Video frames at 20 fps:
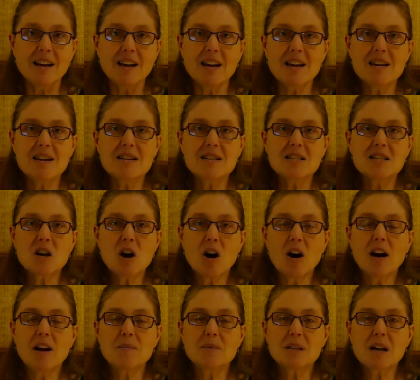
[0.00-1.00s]
in
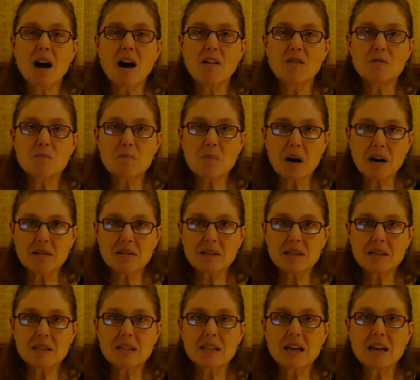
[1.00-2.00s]
times of
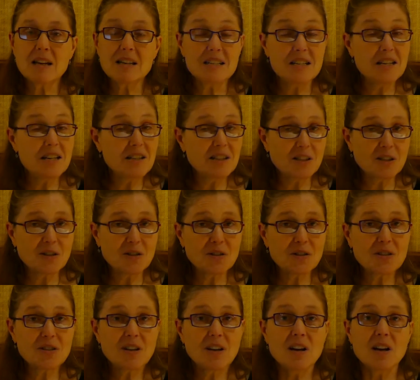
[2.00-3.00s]
months and
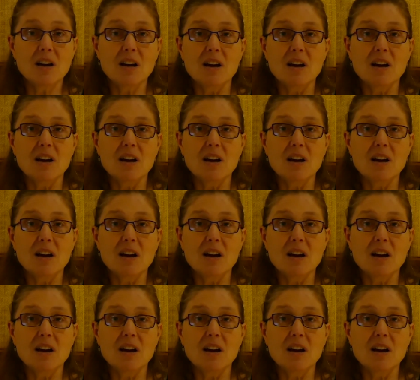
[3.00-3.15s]
years